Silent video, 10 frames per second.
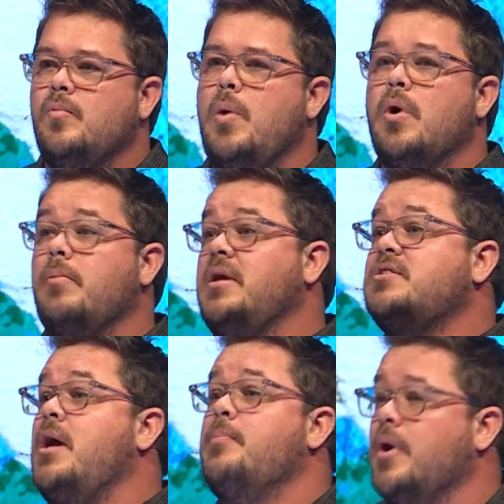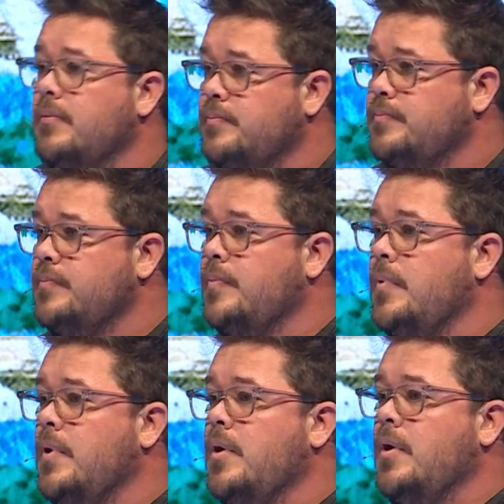We want to be separate.
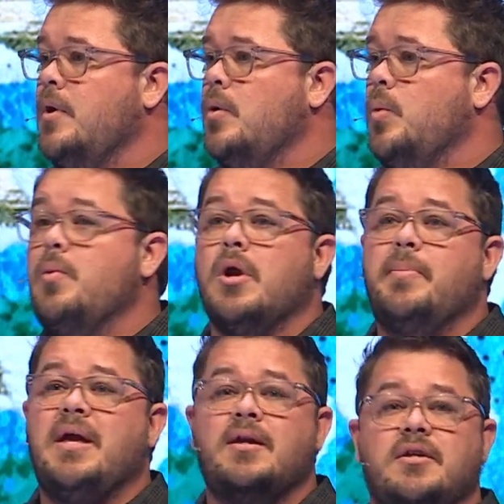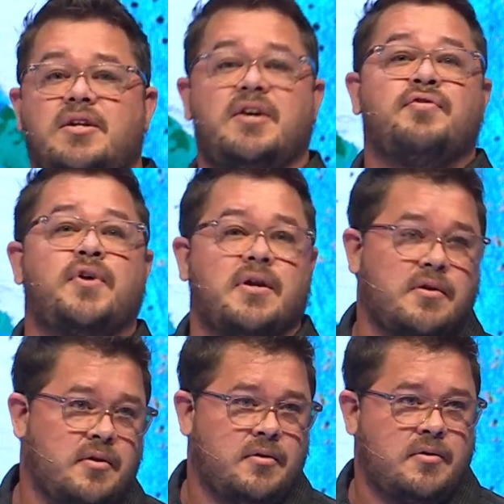We want to be different.
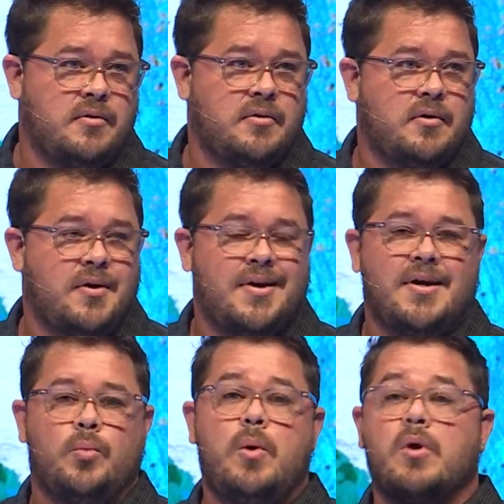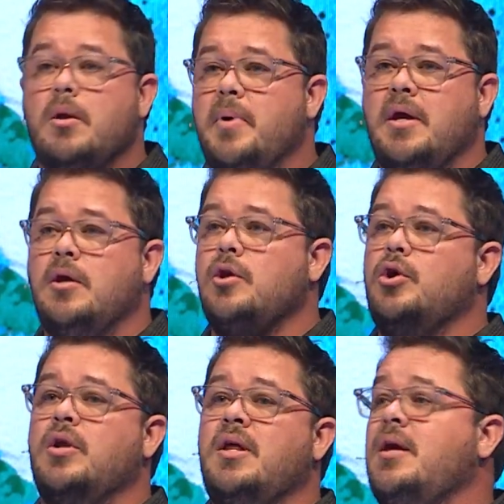We want to be
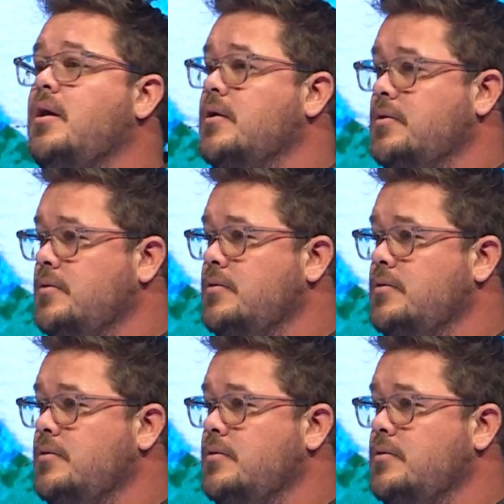unique.